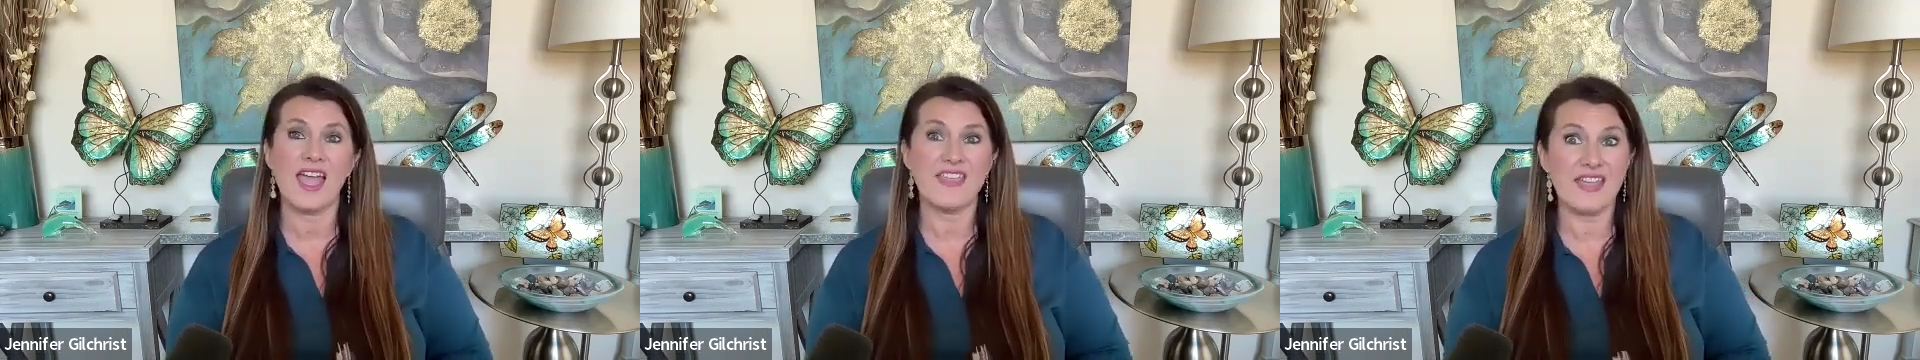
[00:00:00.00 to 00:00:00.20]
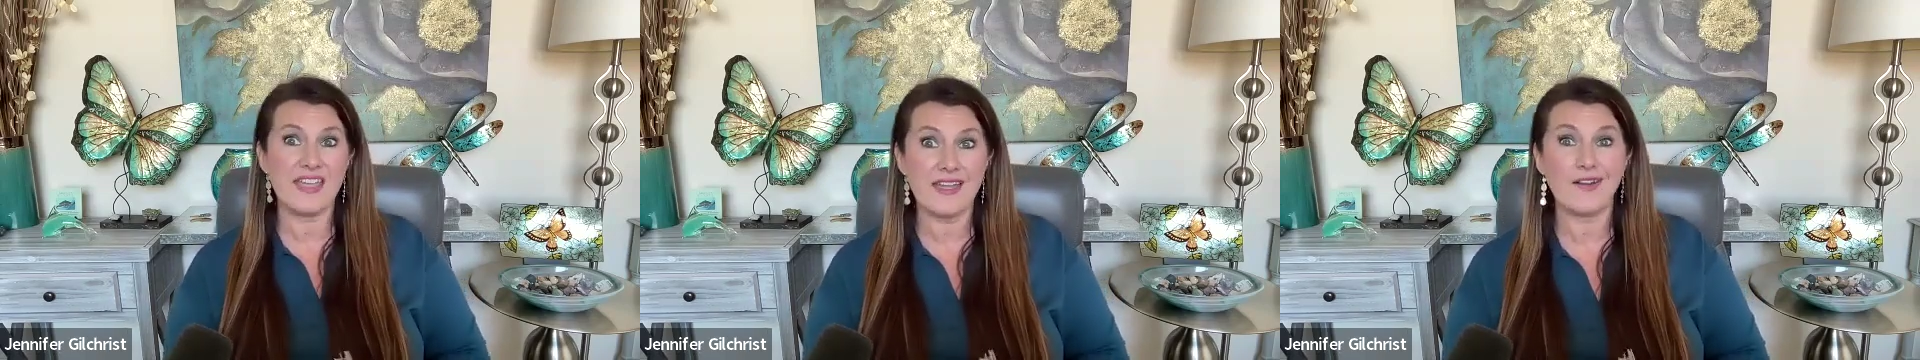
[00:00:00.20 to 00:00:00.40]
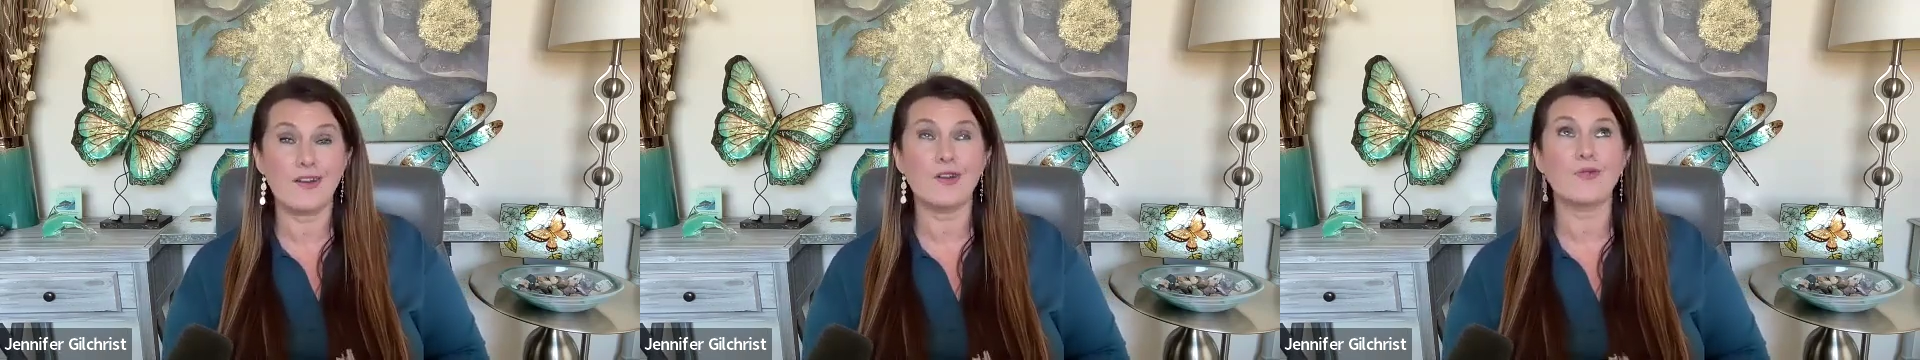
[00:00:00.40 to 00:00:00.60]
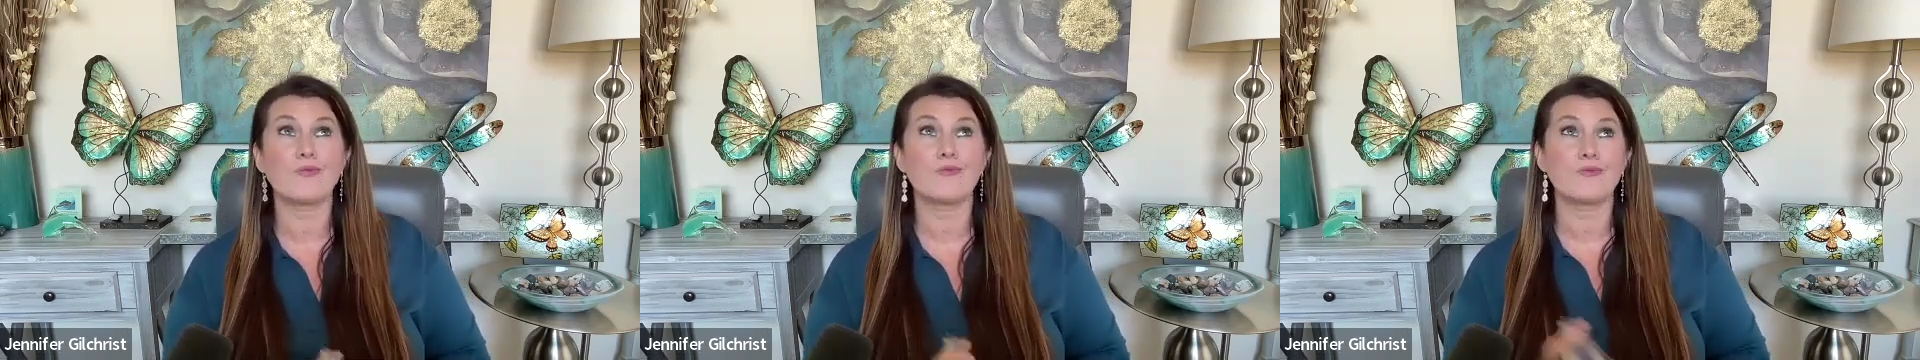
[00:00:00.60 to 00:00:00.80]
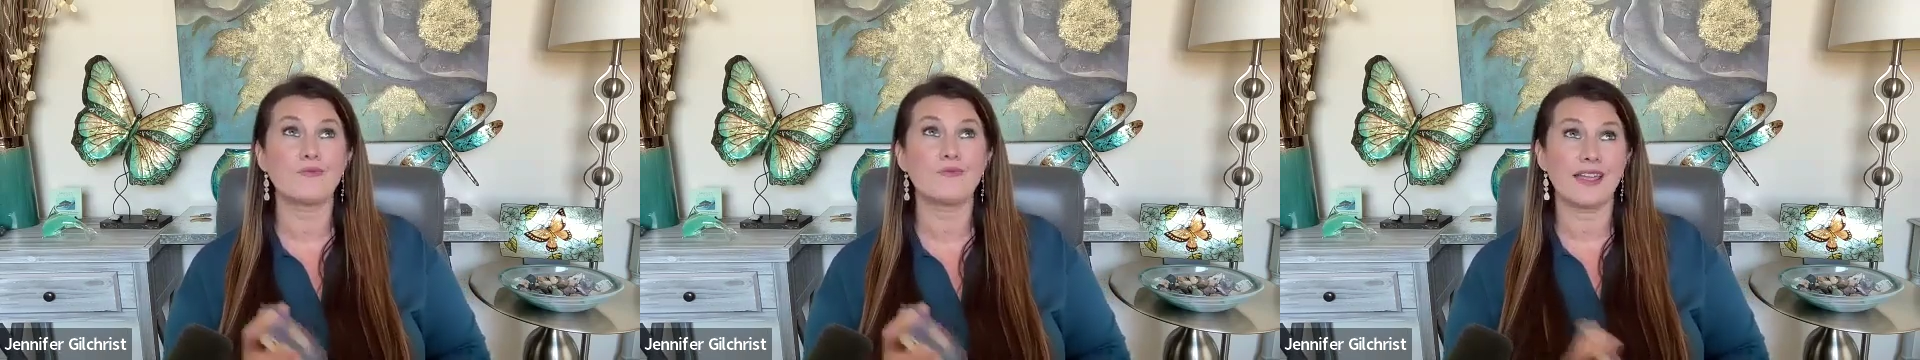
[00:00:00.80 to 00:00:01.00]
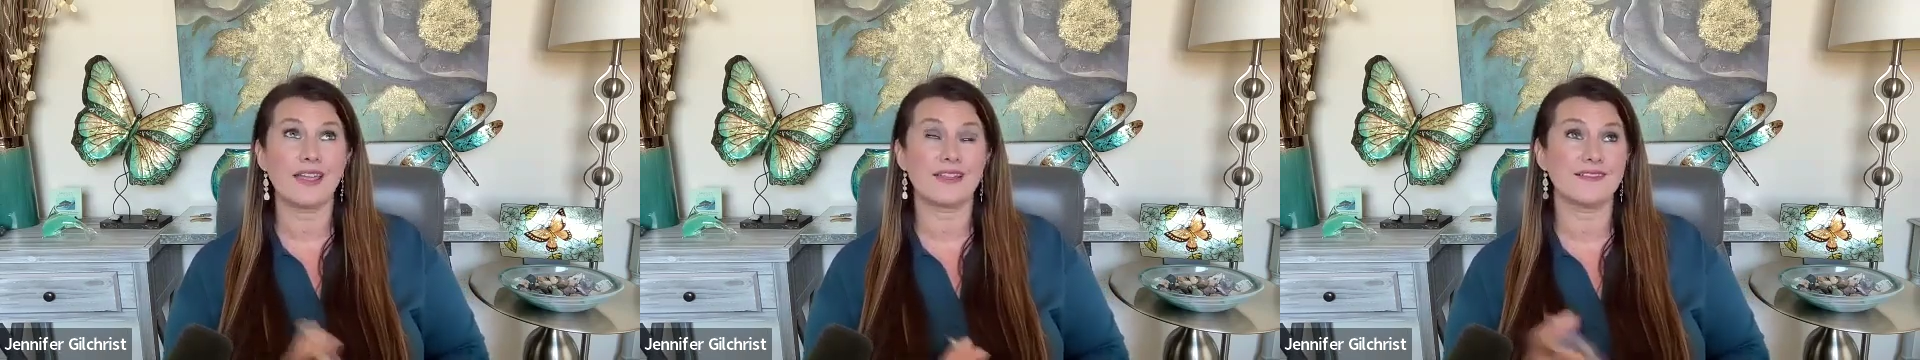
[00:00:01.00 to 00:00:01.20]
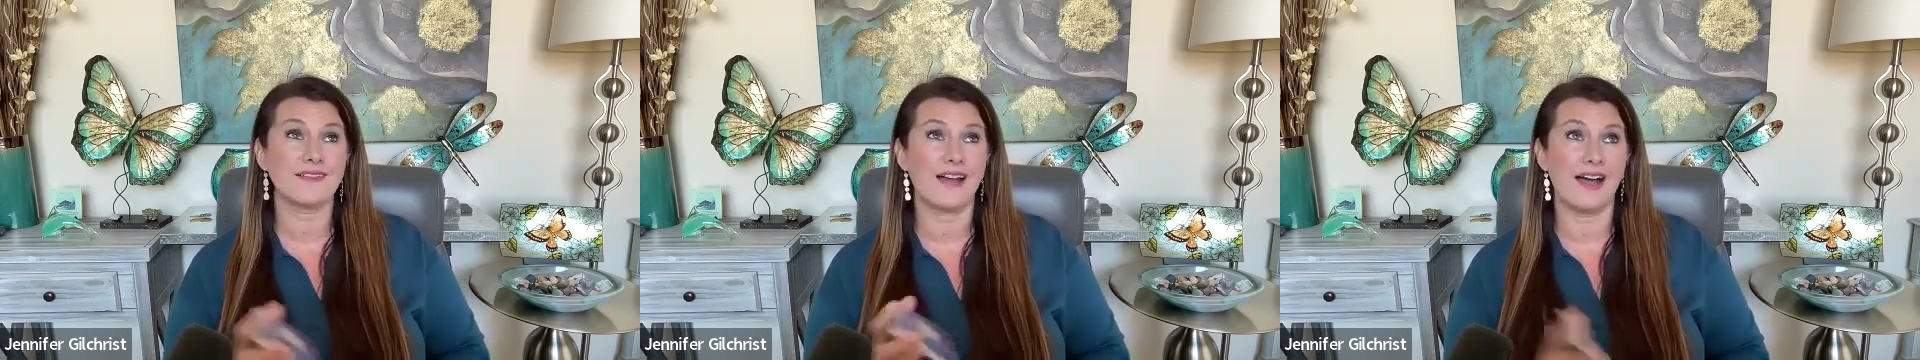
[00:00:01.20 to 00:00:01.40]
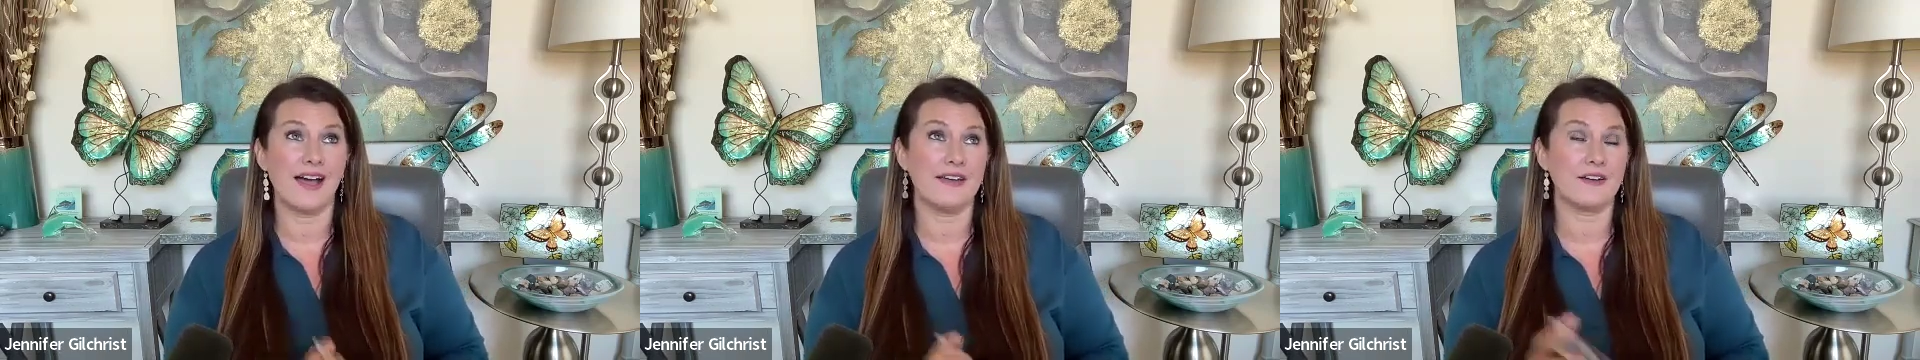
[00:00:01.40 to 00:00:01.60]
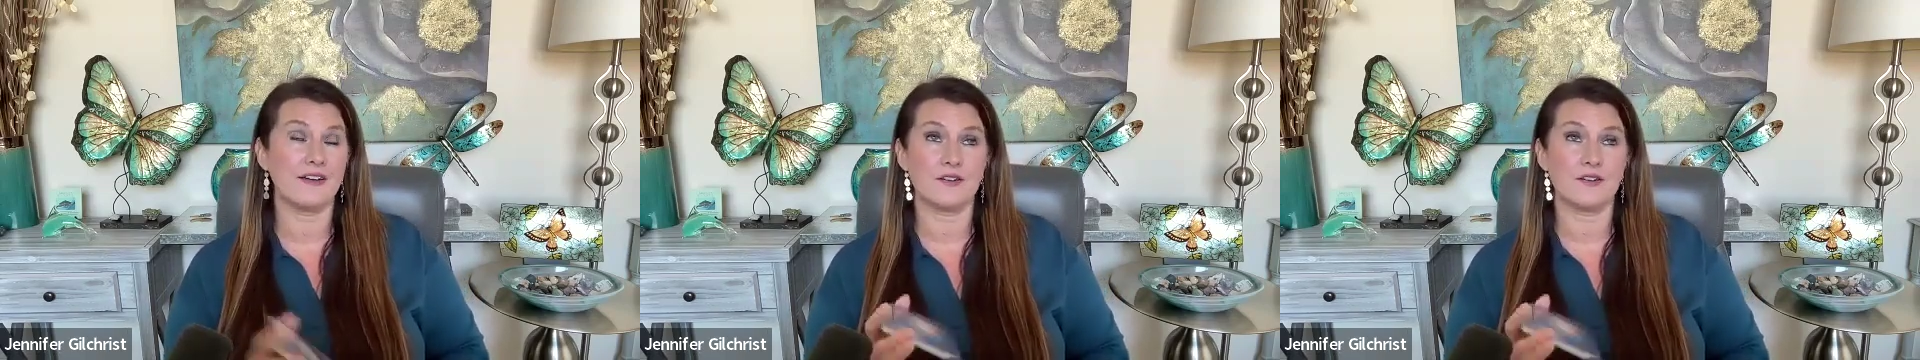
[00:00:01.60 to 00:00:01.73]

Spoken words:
and they are like, I